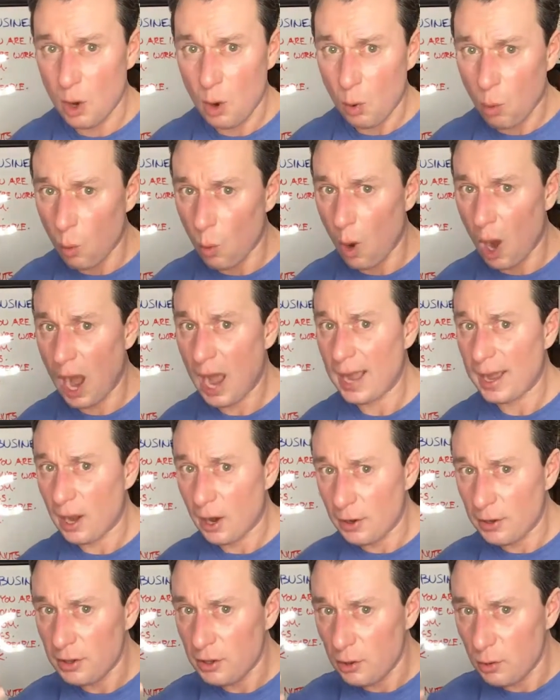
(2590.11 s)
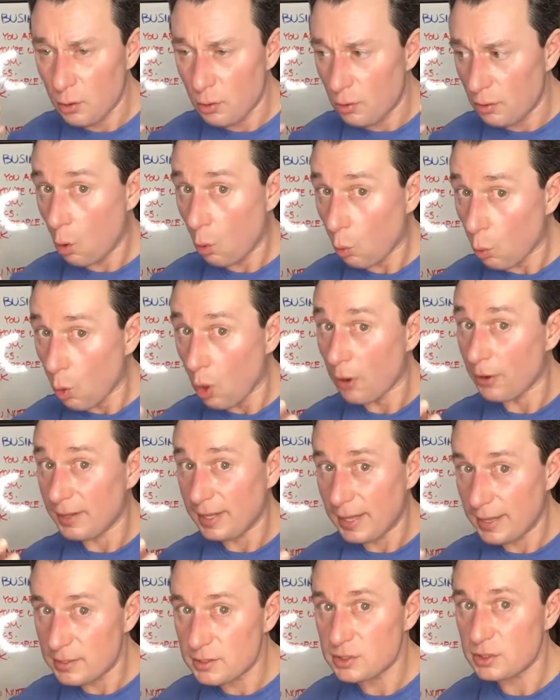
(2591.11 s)
Why are you
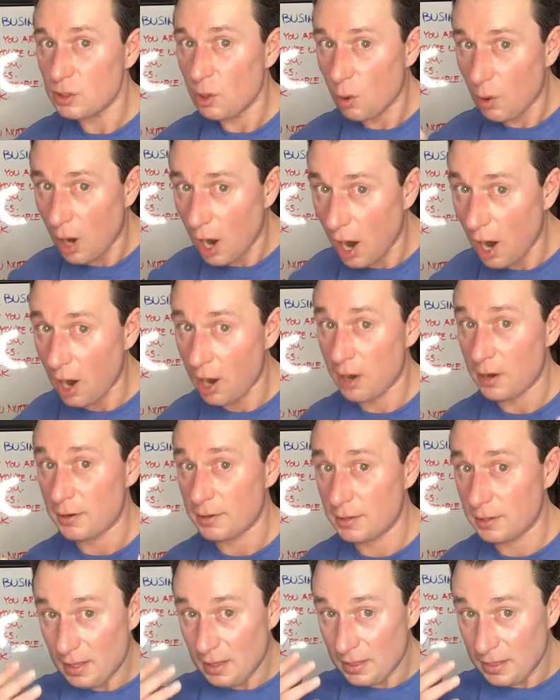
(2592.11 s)
working so hard?